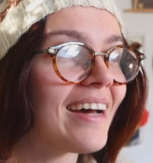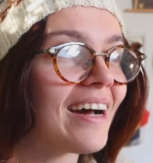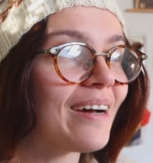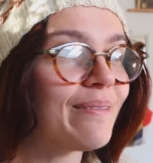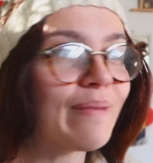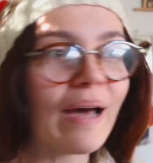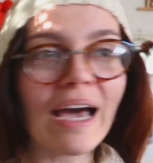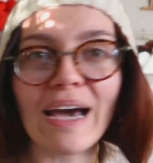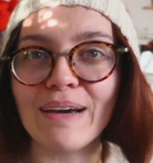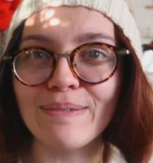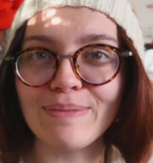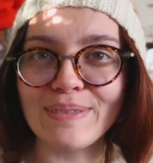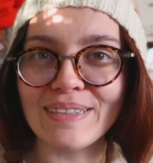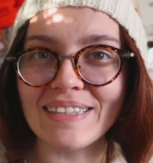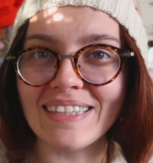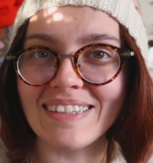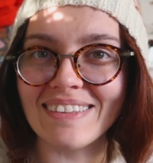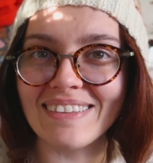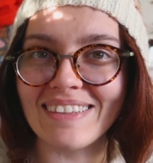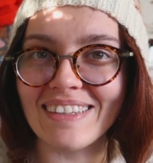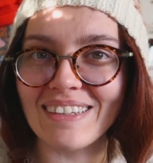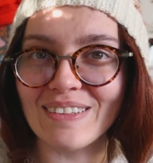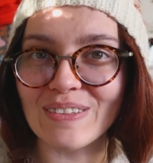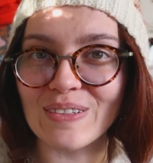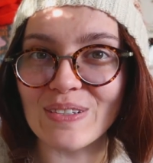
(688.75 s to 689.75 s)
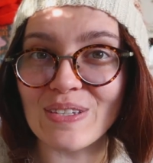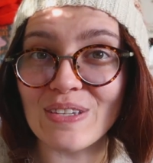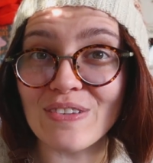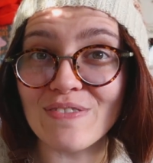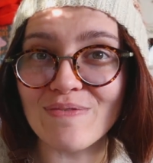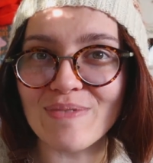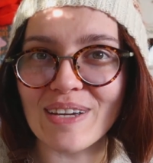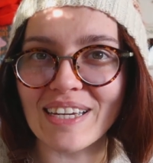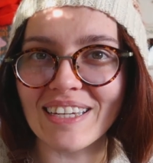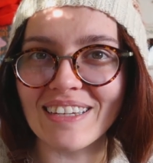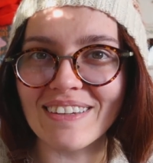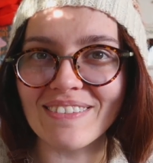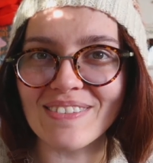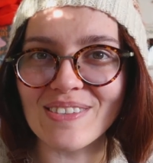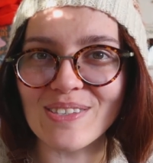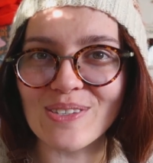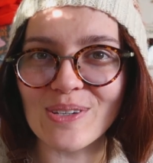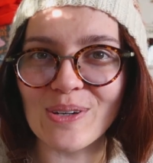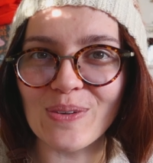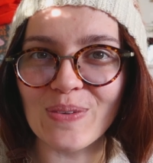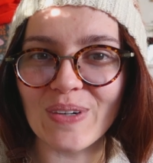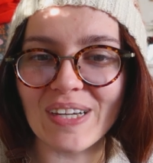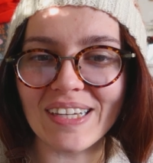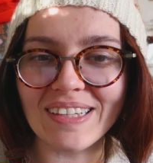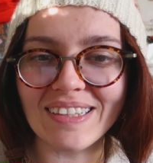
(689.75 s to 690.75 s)
I'm happy that they receive my gift
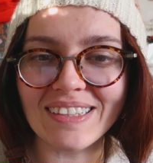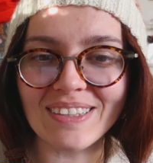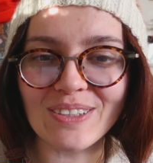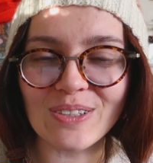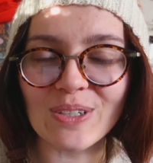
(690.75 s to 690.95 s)
so well.